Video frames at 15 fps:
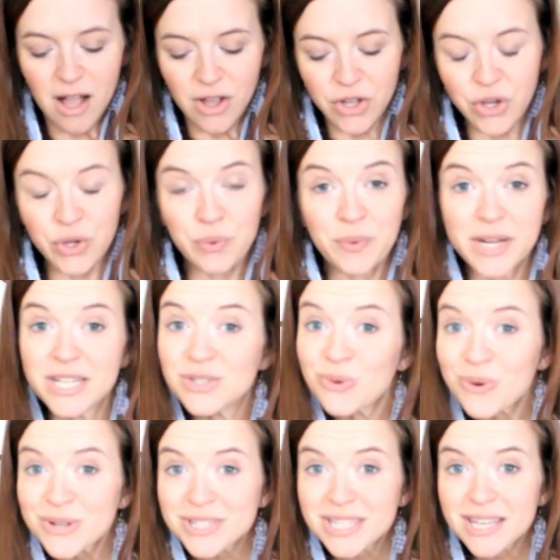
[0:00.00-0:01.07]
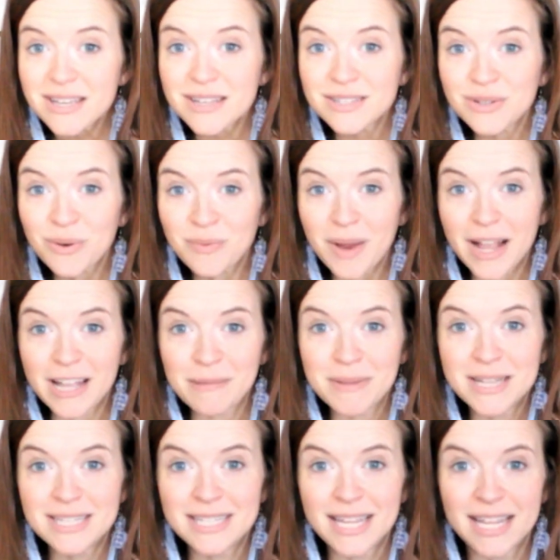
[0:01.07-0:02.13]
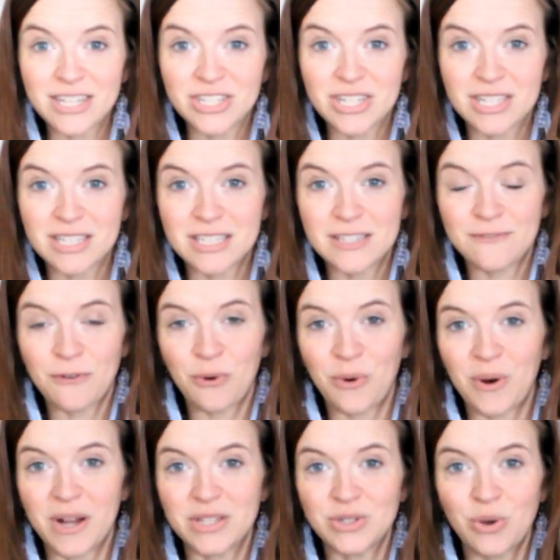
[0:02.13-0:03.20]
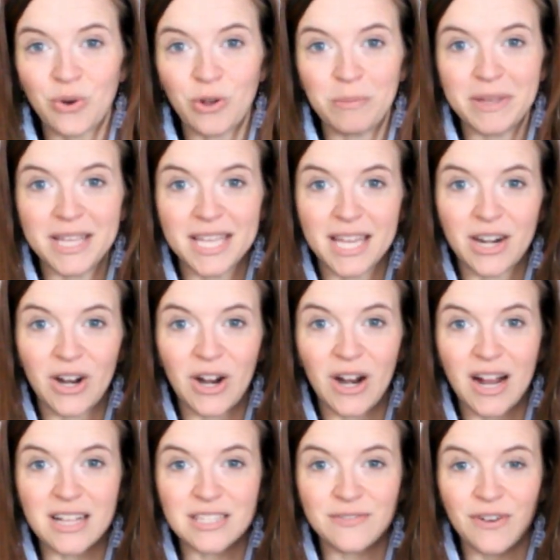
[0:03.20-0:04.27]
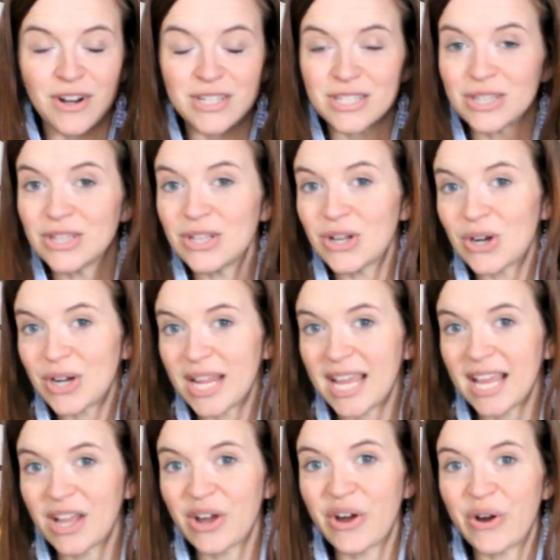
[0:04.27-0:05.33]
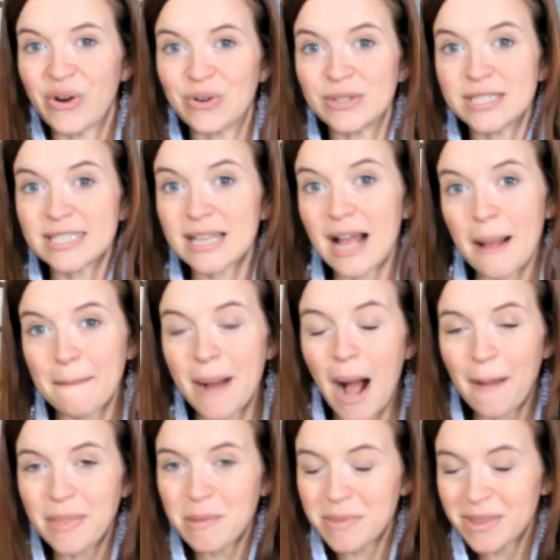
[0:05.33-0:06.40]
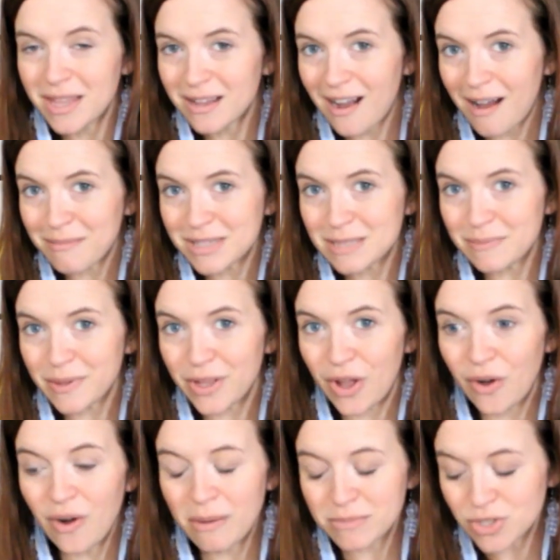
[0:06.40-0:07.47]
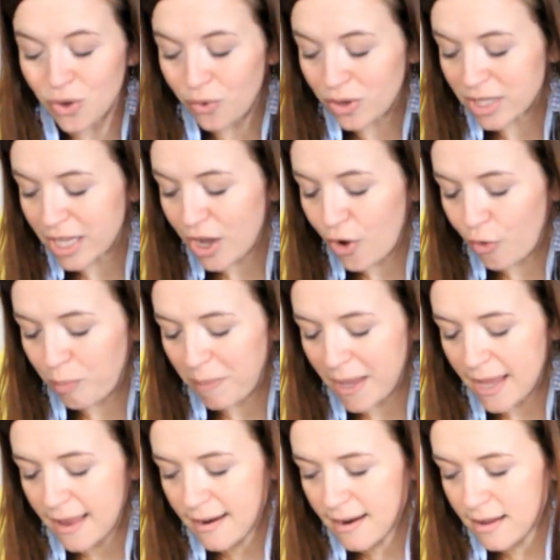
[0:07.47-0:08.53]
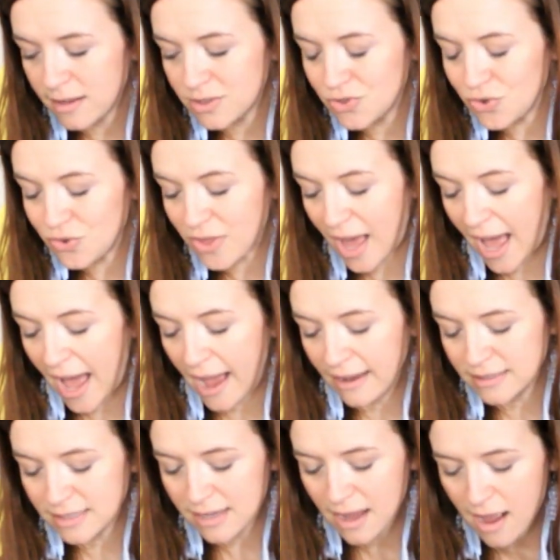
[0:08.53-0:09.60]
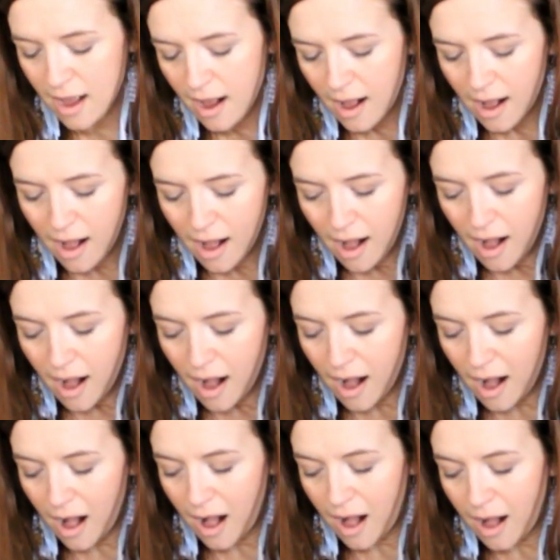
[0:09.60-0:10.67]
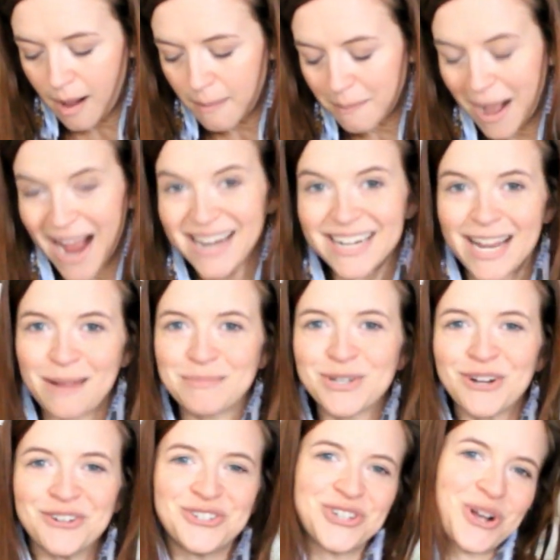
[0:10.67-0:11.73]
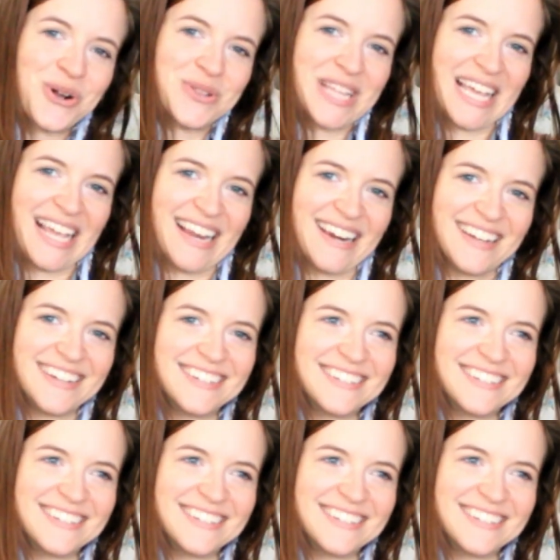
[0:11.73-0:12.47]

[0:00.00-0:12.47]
good resources or recommendations for a total beginner as far as learning goes, pop them in the comments below. I'm totally open to that. I named her Jolene.